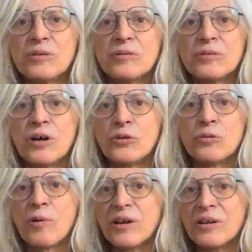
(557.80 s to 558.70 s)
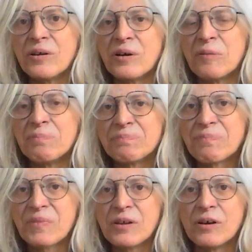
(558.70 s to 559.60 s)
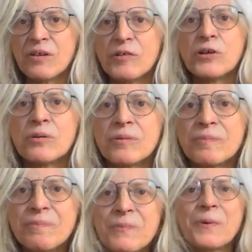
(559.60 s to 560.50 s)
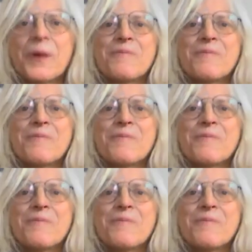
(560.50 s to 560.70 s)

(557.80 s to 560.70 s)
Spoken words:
Under my video. Okay.